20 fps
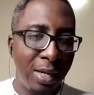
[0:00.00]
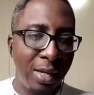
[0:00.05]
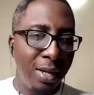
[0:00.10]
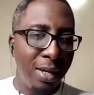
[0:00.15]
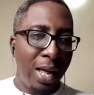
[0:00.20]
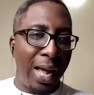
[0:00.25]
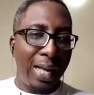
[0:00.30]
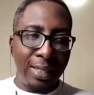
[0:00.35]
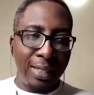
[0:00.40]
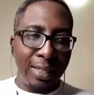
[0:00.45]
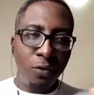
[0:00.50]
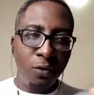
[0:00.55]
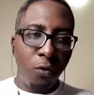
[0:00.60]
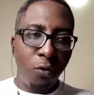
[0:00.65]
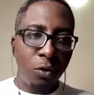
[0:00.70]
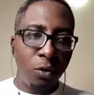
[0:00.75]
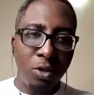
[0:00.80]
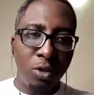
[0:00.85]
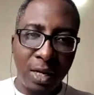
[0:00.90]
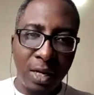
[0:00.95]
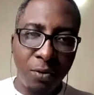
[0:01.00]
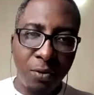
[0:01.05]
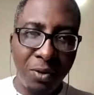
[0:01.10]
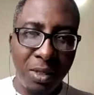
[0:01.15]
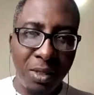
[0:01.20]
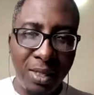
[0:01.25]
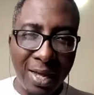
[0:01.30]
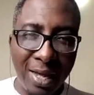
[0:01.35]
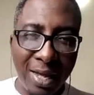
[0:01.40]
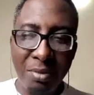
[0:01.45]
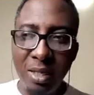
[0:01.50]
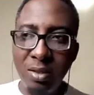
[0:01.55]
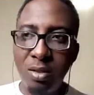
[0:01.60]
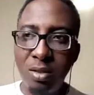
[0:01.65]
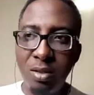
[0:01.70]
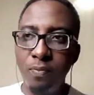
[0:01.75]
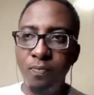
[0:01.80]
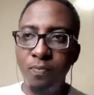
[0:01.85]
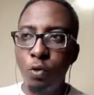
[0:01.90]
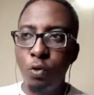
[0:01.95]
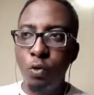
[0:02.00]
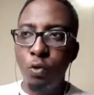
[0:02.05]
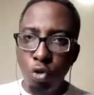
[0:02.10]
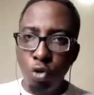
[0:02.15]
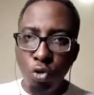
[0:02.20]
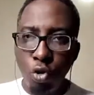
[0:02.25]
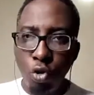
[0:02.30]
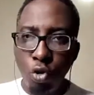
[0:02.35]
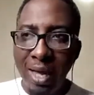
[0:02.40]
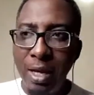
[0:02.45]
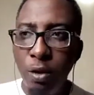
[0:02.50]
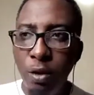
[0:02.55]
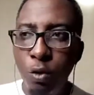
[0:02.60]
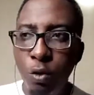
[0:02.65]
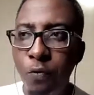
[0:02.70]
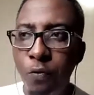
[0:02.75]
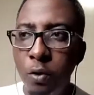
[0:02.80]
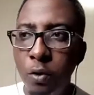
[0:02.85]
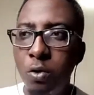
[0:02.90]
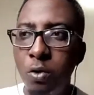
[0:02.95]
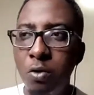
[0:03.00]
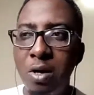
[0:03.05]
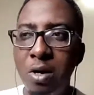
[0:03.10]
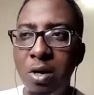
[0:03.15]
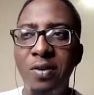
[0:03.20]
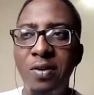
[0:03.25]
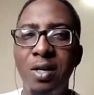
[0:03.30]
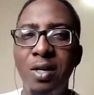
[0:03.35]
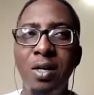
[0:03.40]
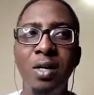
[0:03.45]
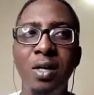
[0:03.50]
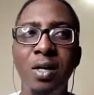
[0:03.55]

I said, these photos are really amazing. Do you know you're a good photographer?